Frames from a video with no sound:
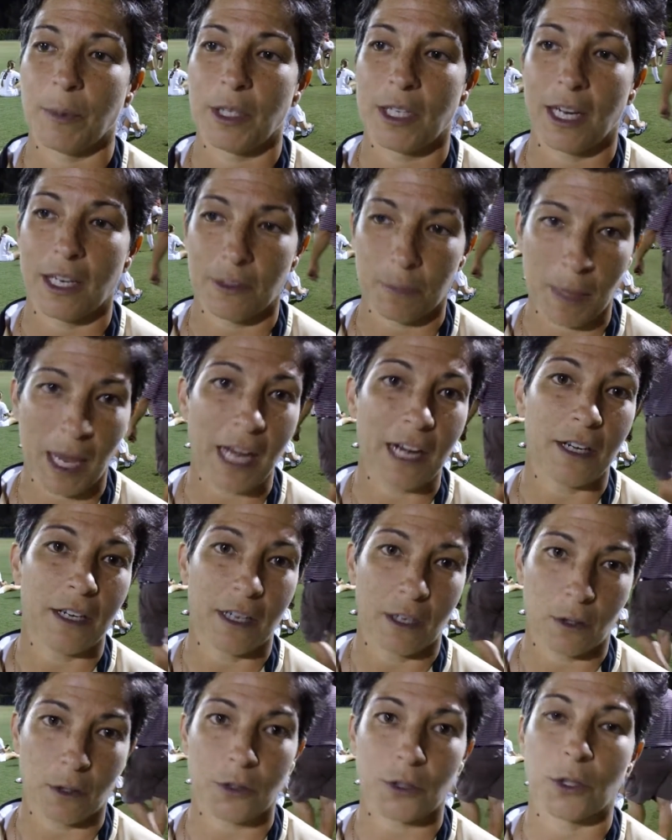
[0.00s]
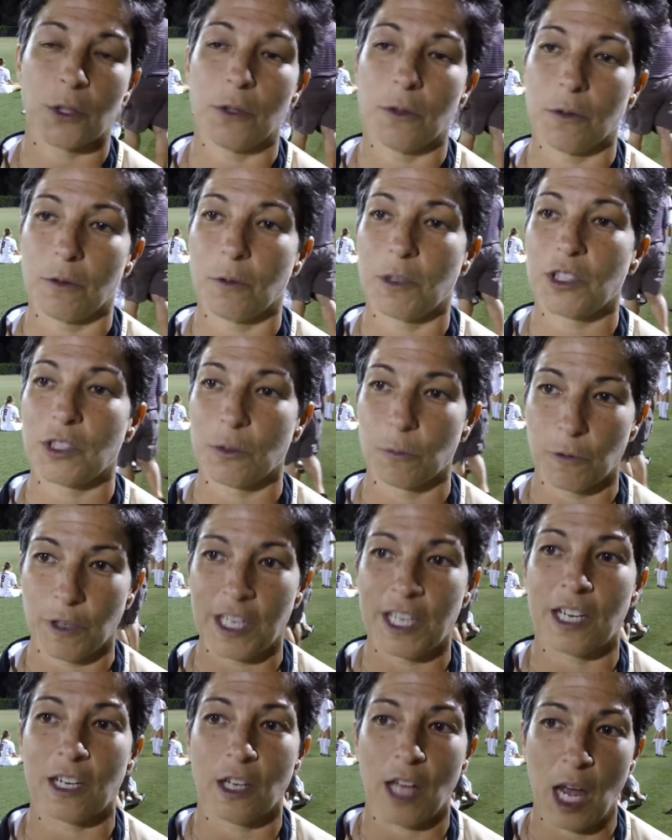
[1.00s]
You got Maddie Nichols, who was
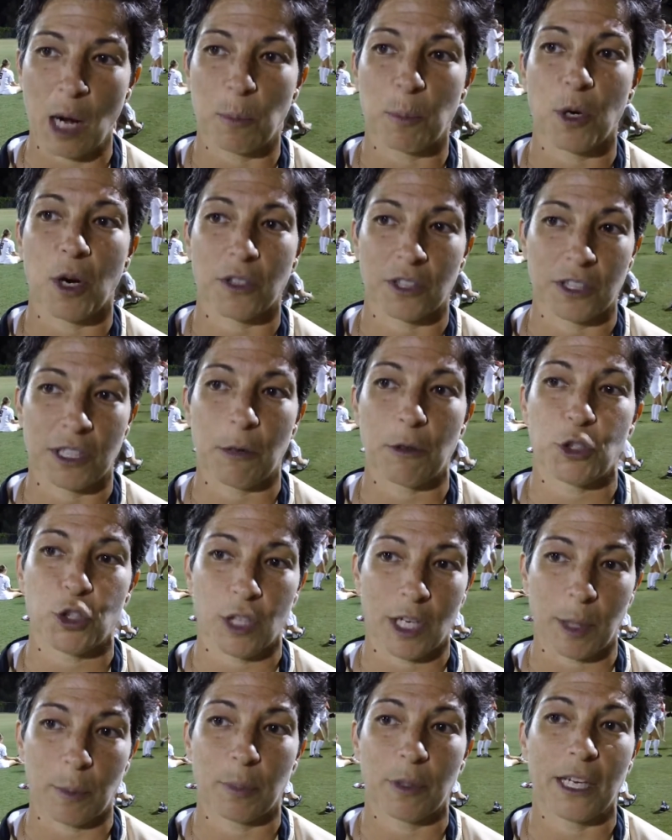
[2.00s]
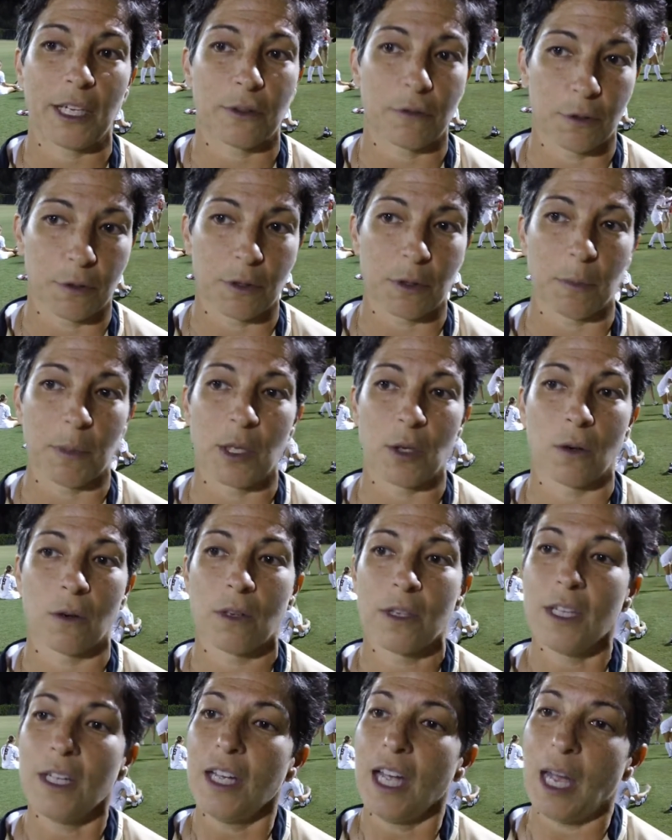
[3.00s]
reading a lot of balls that they were trying to play through the middle
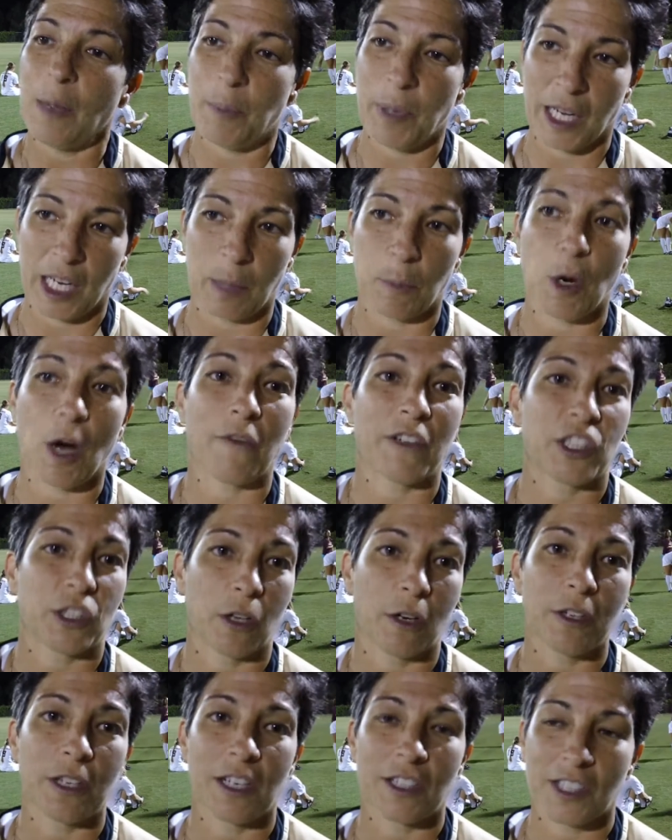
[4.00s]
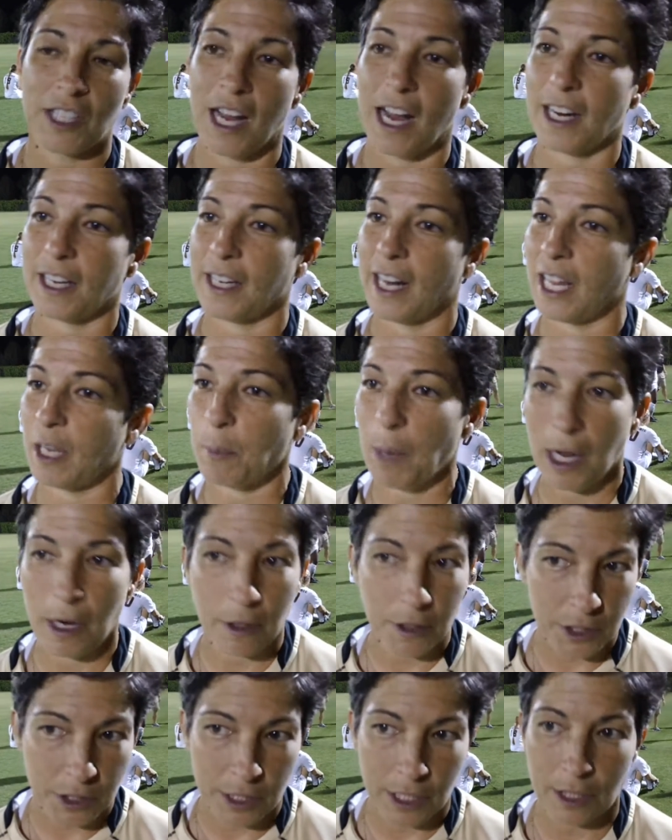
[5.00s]
and picking them off and starting the attack. And Allie
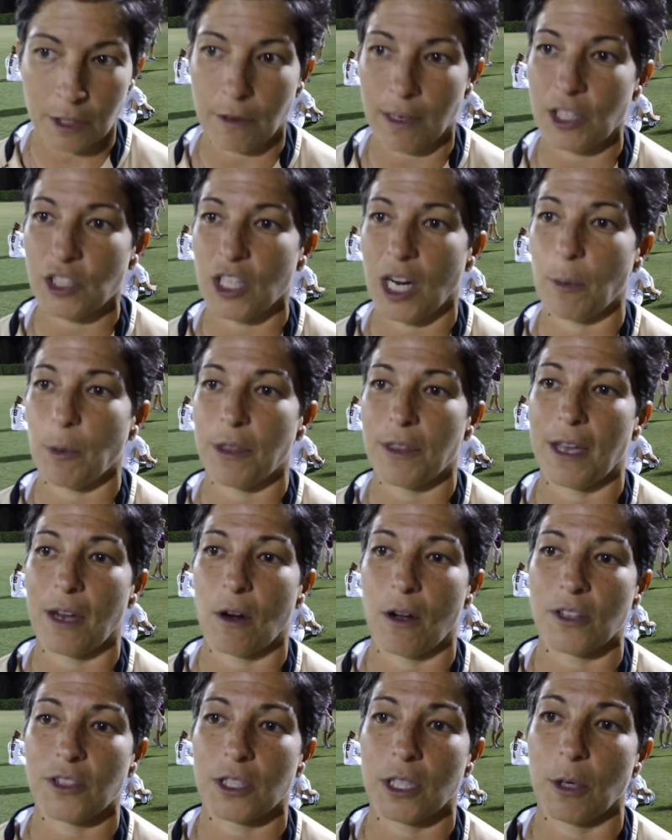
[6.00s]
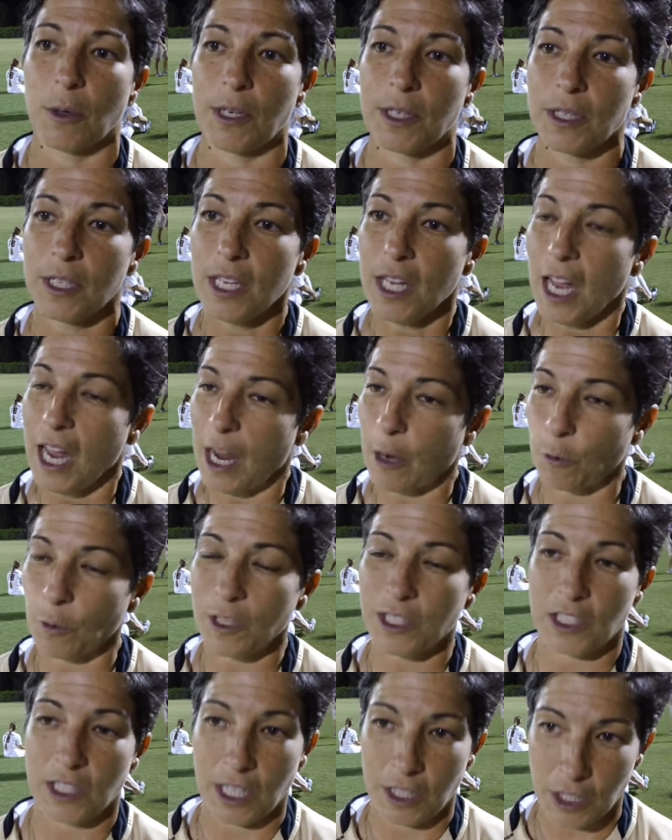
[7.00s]
Myers did a great job with that also and
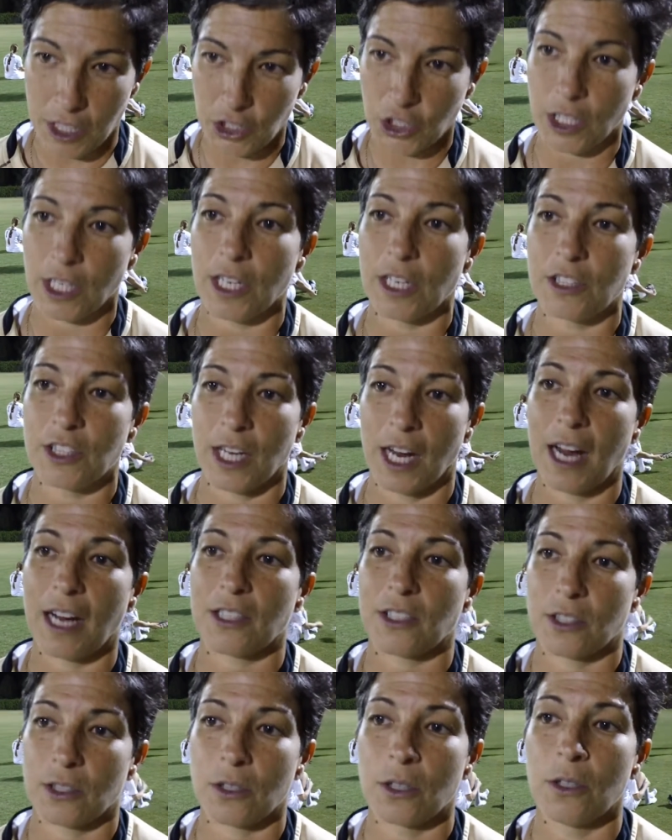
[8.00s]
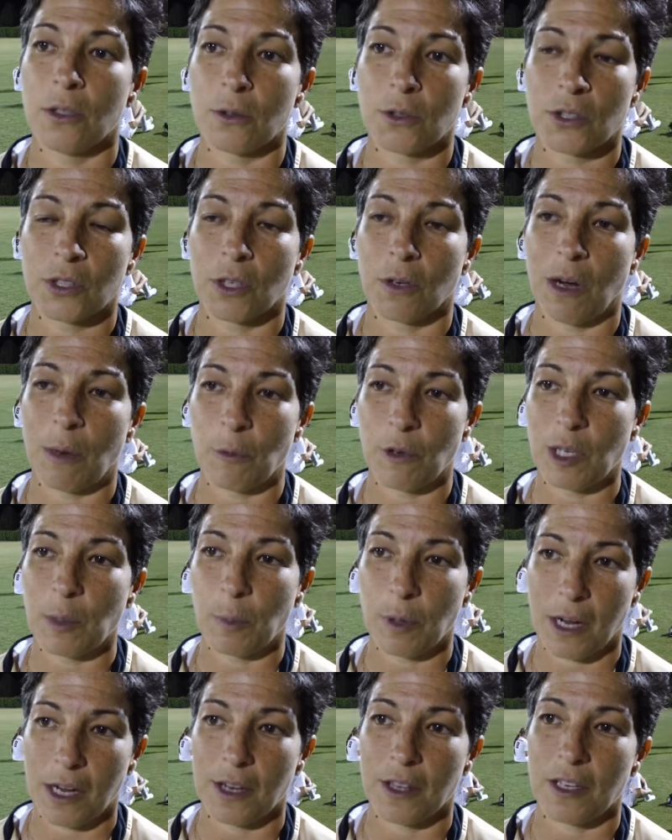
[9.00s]
really initiated attacks, too. So I'm really
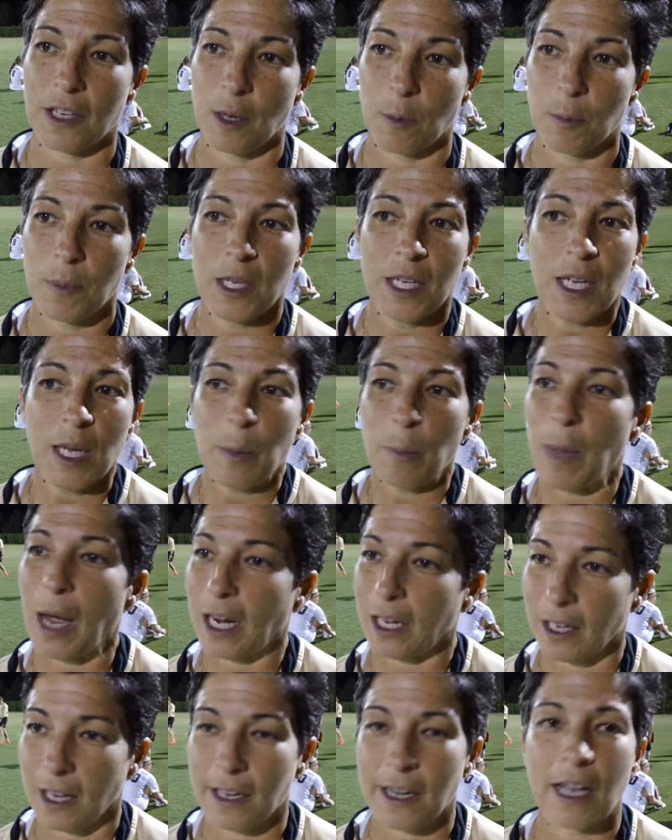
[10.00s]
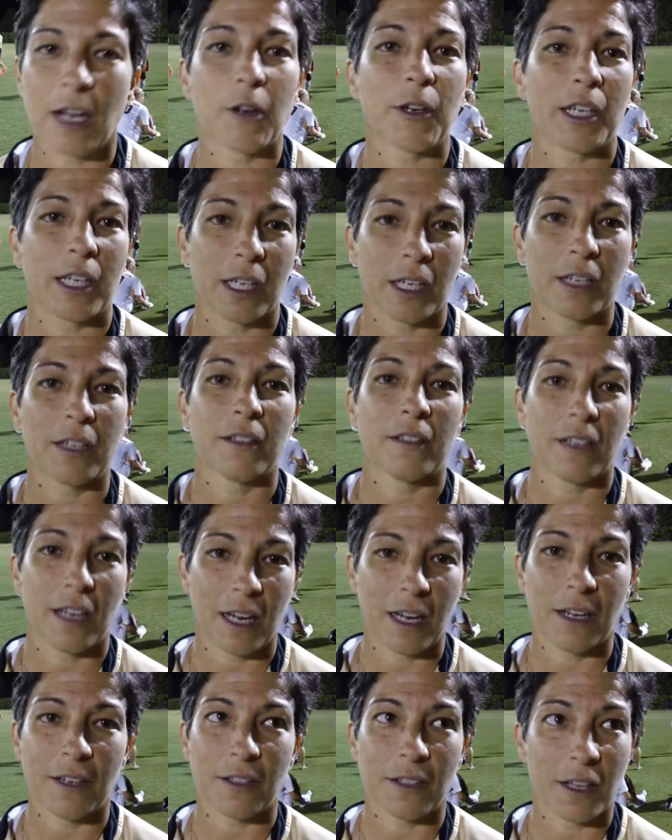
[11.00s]
proud of them. Back line held again,
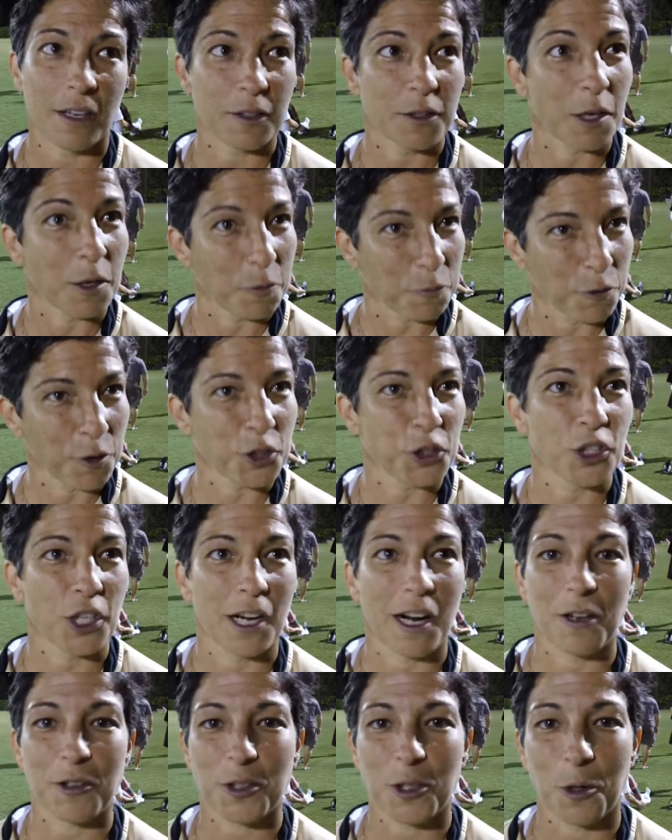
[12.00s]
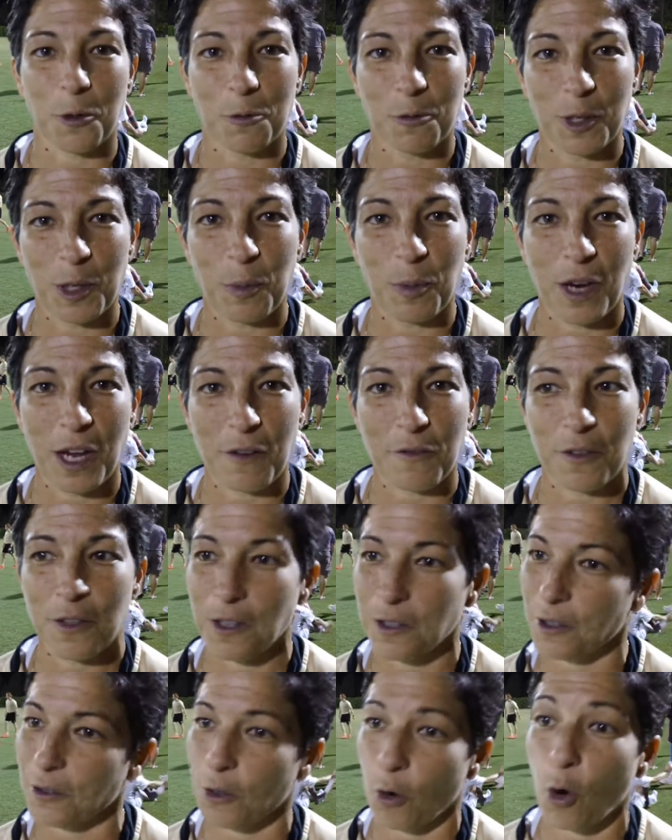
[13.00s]
and it was our first shutout. So really proud of
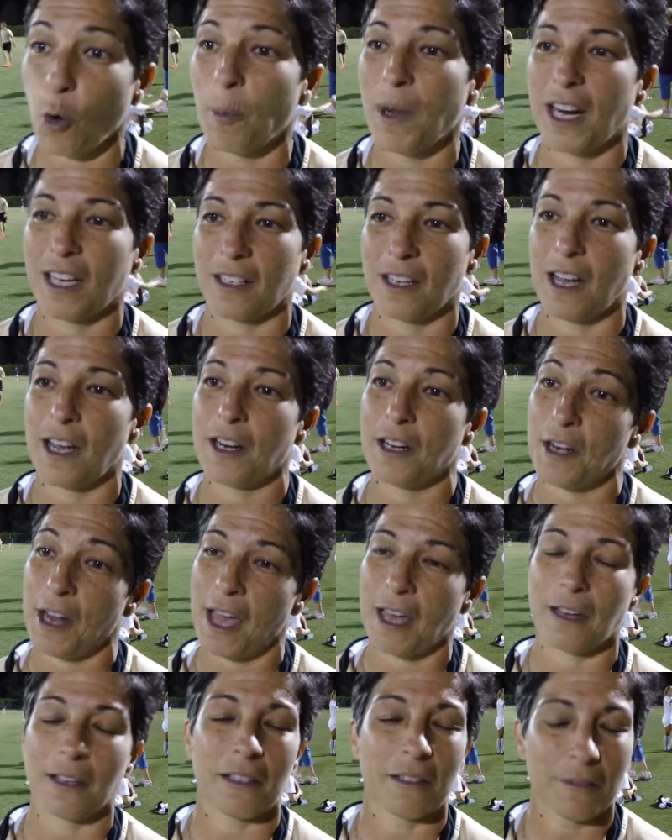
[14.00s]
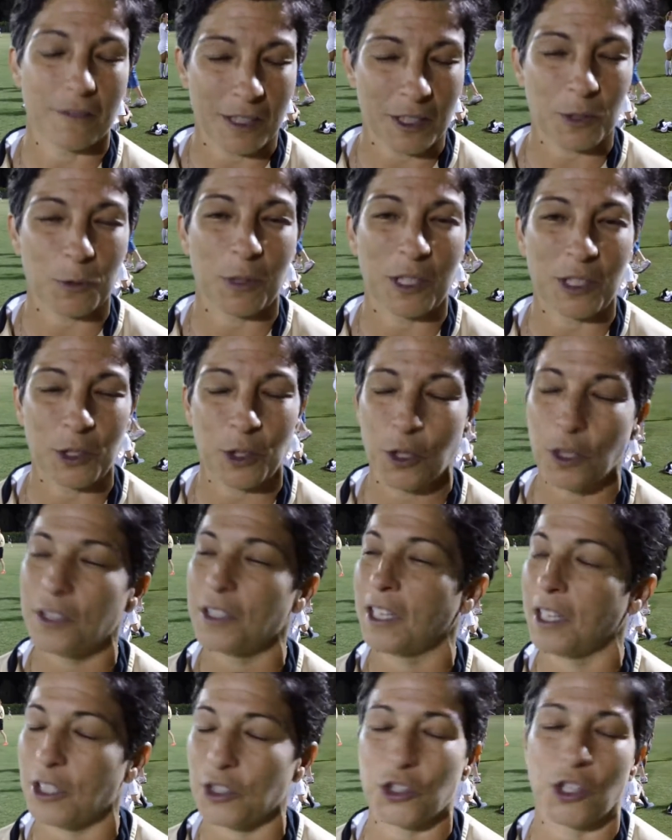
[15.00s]
the whole back line and Natalie. It's good
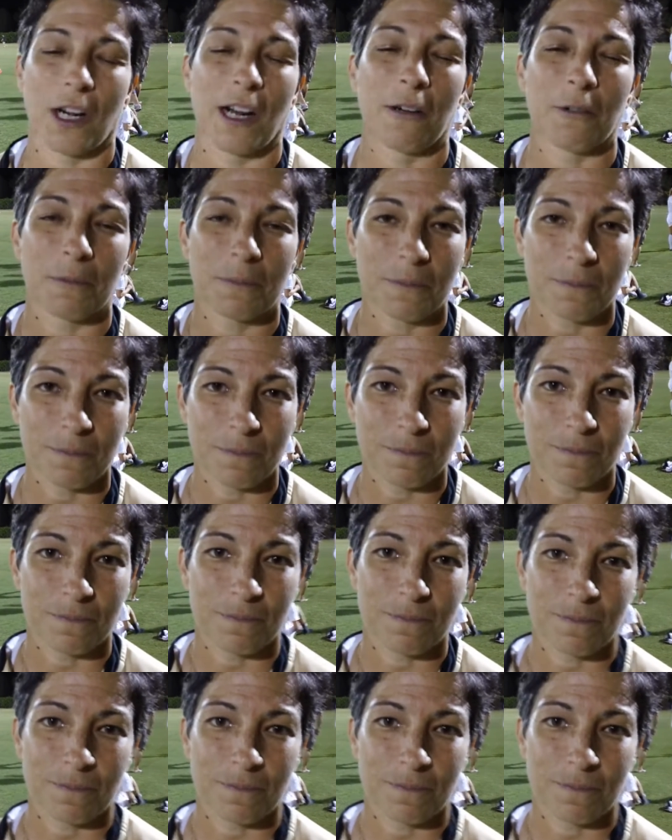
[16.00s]
to get a shutout.